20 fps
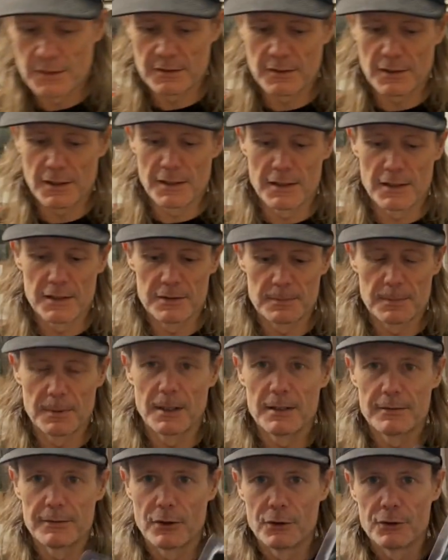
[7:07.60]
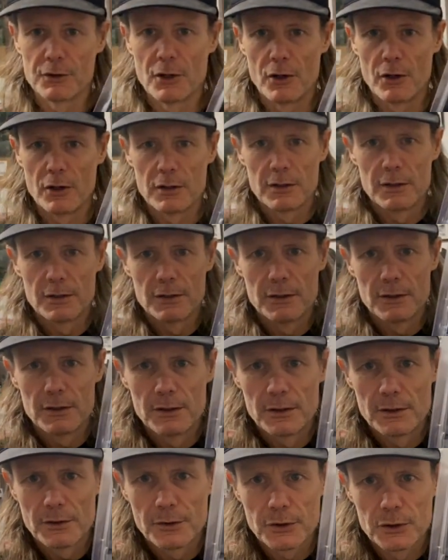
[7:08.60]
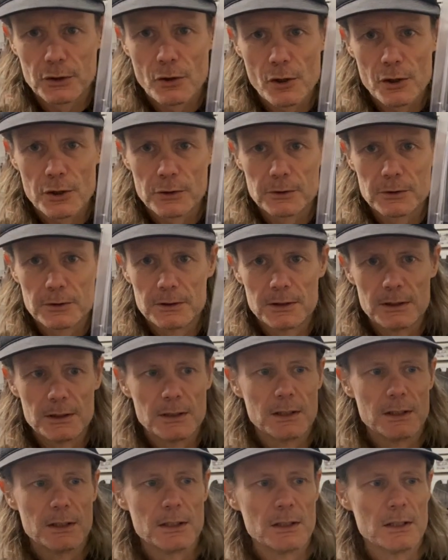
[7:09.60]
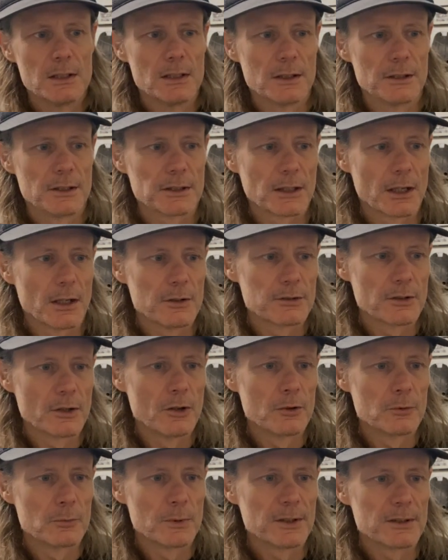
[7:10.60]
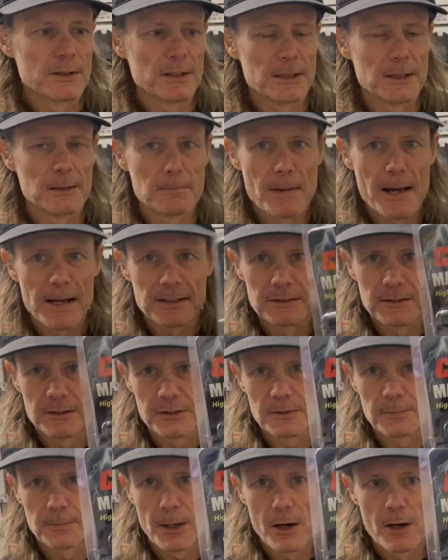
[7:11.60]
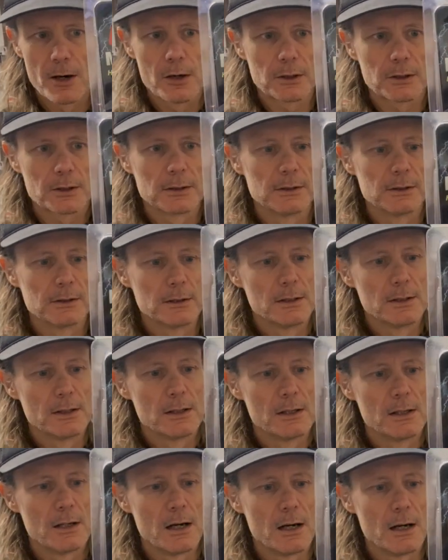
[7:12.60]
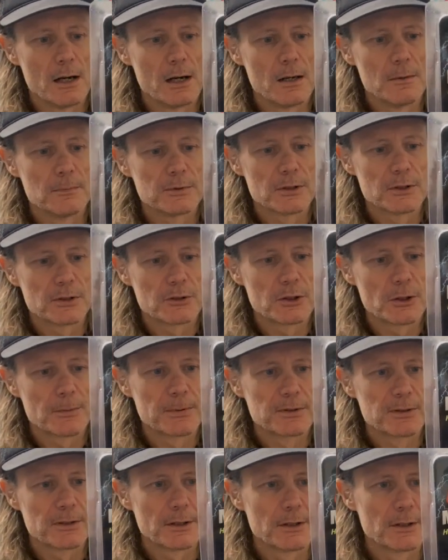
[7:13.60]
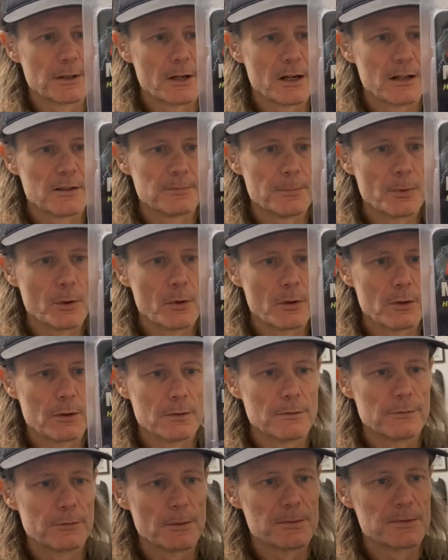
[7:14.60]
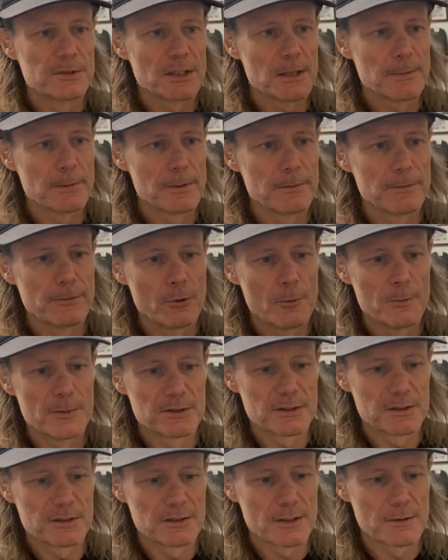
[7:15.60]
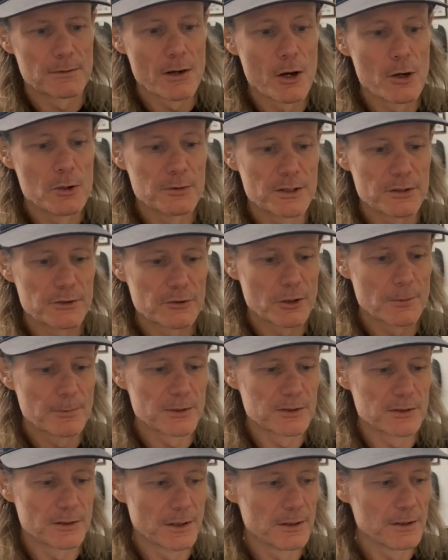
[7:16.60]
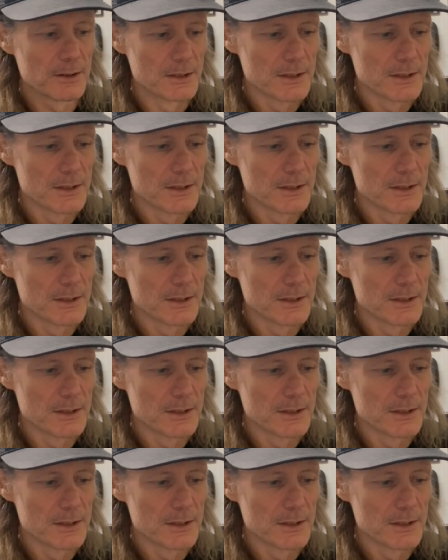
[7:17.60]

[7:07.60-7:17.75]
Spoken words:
is, believe it or not, the coil that goes along with the Magnus Spark distributor I've bought from CB Performance. It's their own distributor.